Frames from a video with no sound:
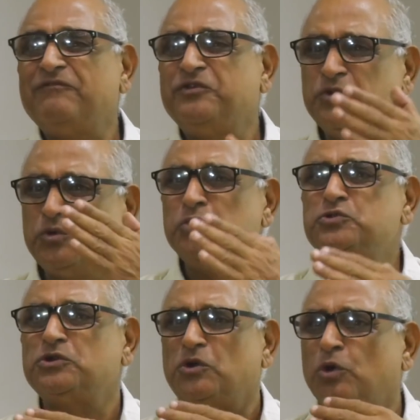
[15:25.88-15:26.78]
have
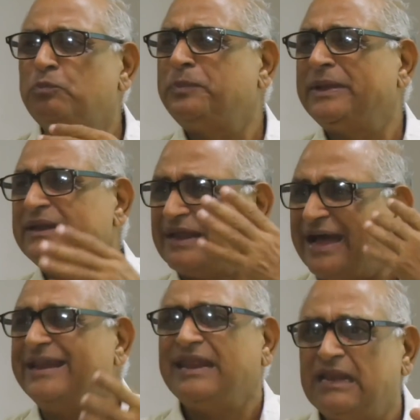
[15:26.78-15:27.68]
huge, open,
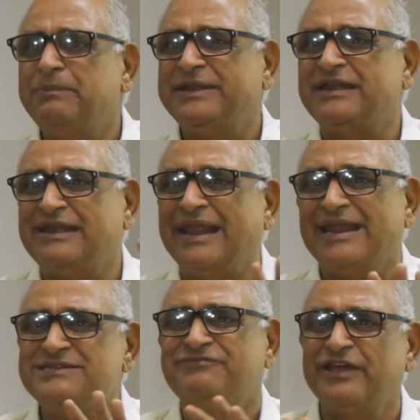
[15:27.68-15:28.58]
uninhabited
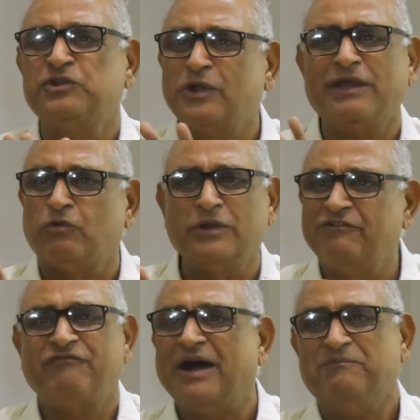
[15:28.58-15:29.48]
lands where you have
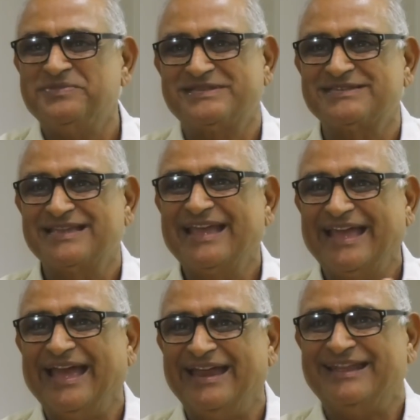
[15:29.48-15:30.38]
only farms
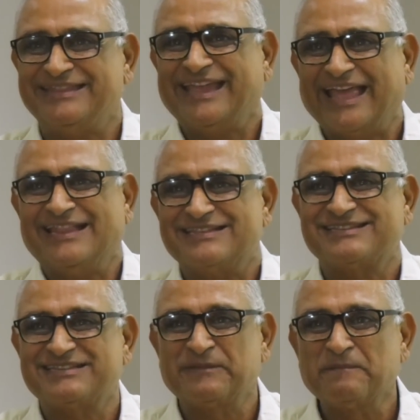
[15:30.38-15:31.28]
and nothing
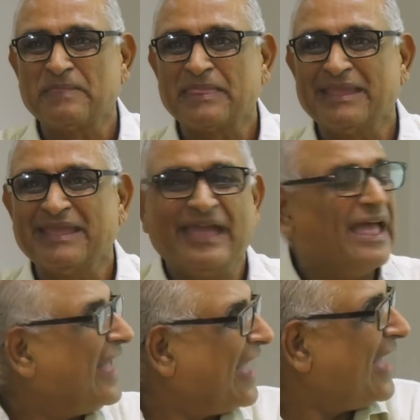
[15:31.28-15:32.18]
else.
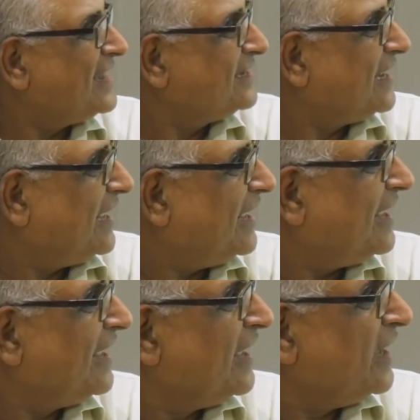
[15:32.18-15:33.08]
And the